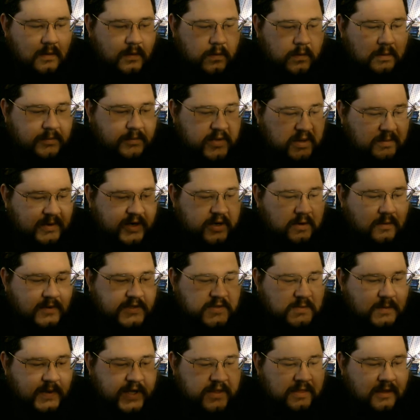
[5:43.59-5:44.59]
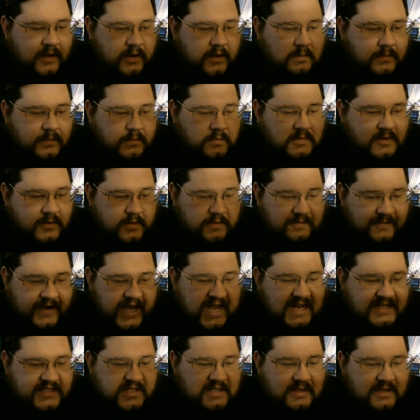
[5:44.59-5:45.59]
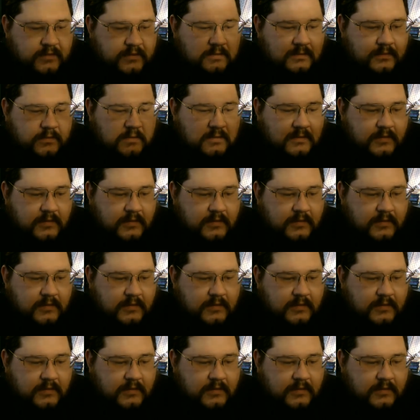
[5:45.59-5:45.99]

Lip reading: When Mimir was with him to advise him,